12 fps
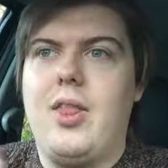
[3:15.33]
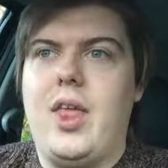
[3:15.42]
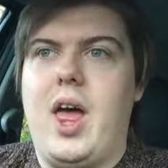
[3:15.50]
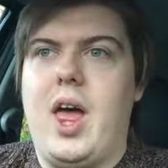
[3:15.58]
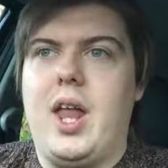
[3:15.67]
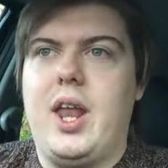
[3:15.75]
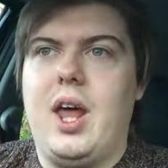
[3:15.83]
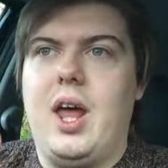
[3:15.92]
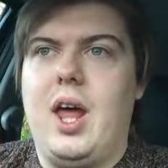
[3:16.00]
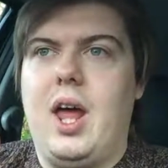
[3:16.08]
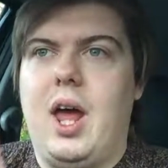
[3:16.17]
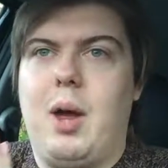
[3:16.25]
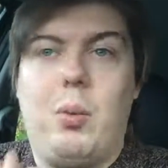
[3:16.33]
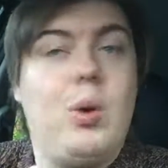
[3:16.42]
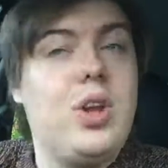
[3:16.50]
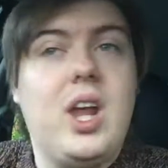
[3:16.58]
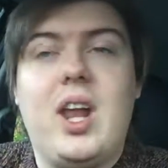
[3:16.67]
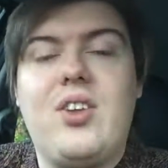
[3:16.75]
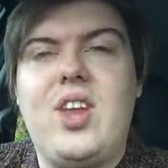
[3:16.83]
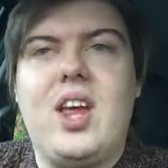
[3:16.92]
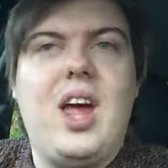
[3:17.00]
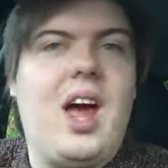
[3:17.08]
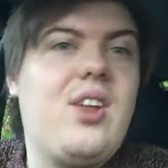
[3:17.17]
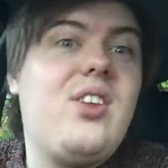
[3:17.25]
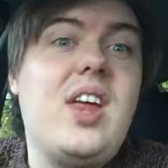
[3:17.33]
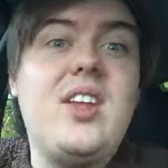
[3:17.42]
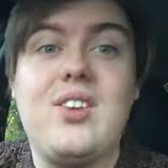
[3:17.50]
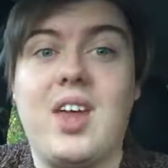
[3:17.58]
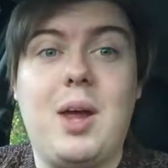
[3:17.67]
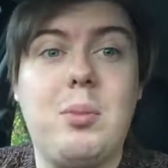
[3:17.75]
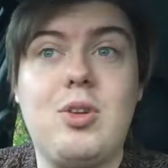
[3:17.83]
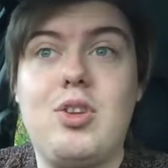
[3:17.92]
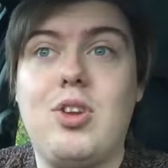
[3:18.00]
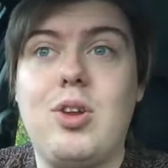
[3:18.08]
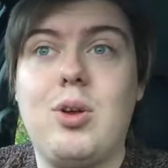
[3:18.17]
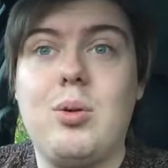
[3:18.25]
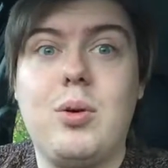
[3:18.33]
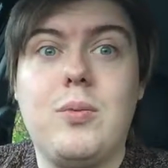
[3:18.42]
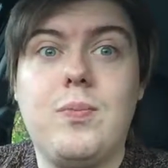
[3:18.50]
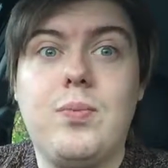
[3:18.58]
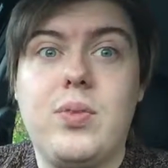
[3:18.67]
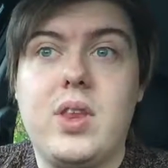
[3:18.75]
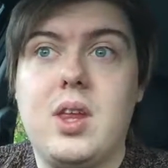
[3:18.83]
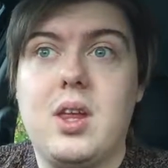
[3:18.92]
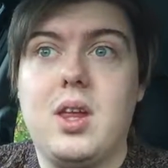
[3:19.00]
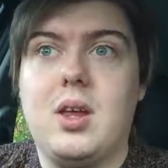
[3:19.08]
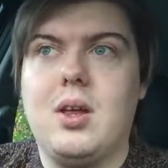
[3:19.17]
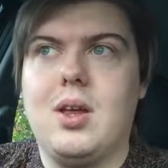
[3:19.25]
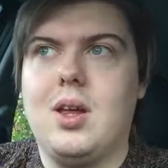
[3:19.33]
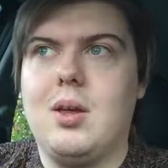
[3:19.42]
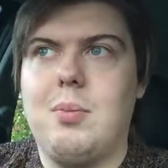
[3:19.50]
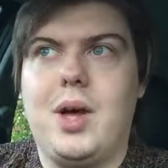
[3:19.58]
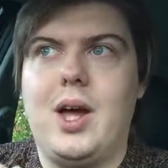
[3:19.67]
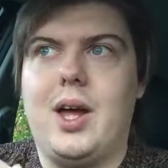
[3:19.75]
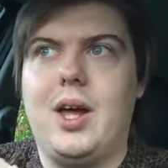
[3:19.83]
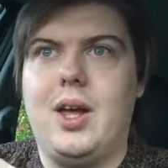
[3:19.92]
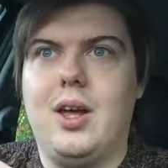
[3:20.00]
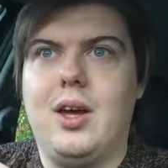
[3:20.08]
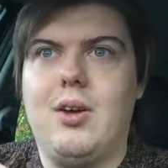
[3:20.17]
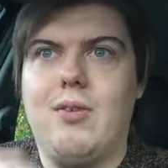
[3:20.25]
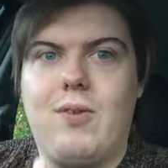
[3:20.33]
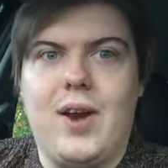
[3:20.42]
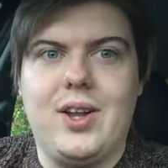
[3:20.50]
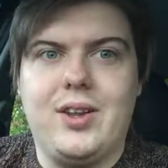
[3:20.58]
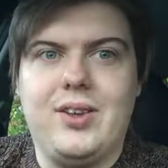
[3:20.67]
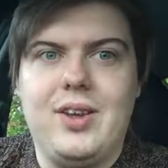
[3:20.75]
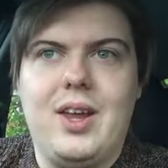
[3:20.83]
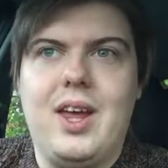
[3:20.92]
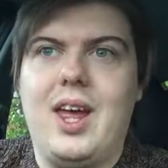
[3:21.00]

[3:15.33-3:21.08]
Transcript: than I would. And I'd say the same to my friends.